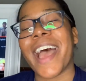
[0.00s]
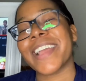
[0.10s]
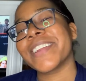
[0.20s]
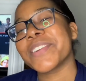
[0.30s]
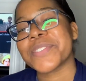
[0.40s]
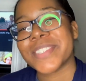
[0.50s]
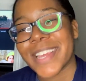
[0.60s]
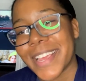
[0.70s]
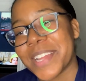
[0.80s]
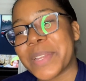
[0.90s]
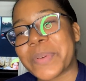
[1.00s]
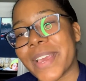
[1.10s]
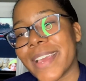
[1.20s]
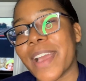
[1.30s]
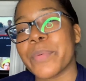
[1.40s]
I can understand,
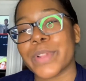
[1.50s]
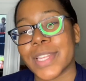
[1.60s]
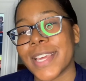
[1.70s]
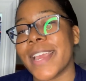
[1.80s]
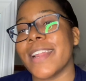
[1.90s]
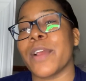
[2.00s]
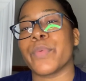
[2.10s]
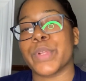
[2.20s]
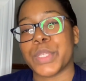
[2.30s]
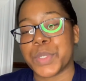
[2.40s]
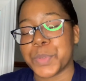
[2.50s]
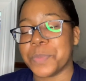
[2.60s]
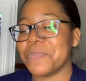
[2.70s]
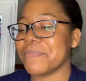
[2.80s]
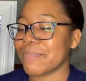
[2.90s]
okay? I really can, I really do.
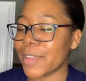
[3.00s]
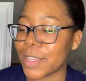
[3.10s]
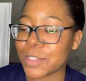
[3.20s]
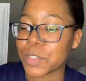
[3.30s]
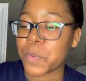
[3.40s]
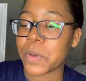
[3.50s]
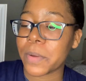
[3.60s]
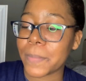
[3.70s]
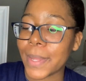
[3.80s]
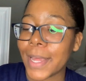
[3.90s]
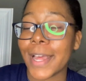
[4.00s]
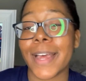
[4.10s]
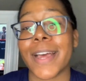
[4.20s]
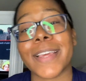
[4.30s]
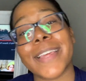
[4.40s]
So um,
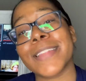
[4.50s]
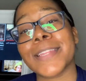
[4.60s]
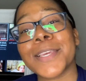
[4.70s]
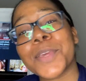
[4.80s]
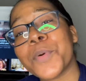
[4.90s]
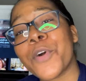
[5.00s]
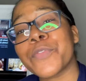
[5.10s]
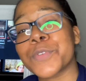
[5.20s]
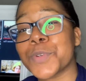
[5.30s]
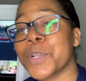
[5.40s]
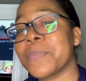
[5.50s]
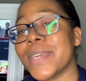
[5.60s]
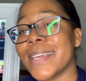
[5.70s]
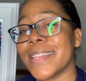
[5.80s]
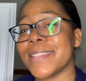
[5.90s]
again, thank you all for joining
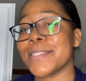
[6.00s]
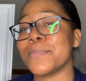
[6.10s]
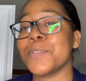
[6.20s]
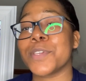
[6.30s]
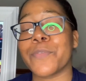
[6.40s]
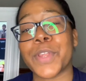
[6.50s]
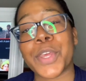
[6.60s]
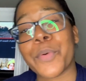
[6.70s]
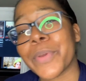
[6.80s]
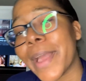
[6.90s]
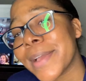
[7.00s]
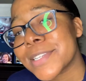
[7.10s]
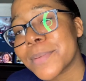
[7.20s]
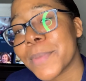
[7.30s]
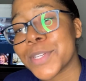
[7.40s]
me in this music video
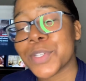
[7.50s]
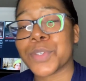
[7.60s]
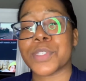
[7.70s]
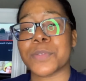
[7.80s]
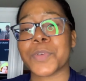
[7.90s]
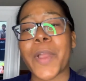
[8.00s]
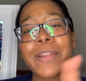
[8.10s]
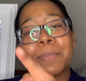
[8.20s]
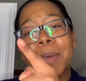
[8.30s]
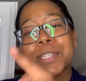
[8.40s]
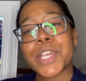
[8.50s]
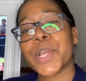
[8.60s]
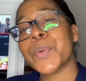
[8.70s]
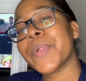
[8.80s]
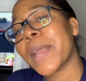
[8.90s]
reaction. Make sure you subscribe to my
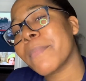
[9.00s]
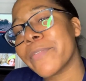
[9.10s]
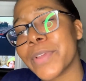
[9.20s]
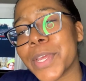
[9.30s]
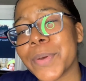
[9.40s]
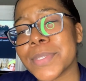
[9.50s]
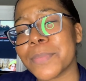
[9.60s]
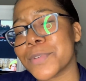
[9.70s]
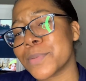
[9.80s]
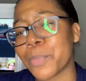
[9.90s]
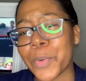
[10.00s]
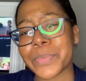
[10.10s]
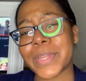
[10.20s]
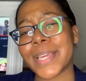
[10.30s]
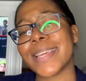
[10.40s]
channel, like my videos, and most
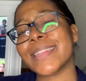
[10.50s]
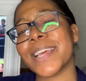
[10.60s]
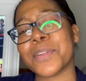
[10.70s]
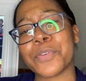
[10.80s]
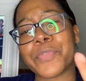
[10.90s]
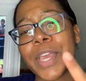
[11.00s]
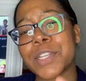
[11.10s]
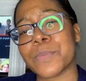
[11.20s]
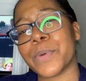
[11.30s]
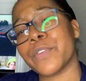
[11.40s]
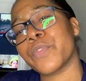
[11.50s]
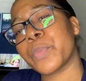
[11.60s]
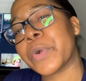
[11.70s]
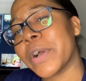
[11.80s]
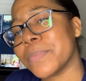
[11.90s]
importantly, hit that notification button for
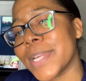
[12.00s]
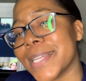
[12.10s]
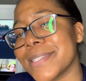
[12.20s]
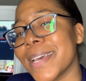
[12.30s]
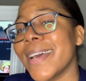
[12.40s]
more updates.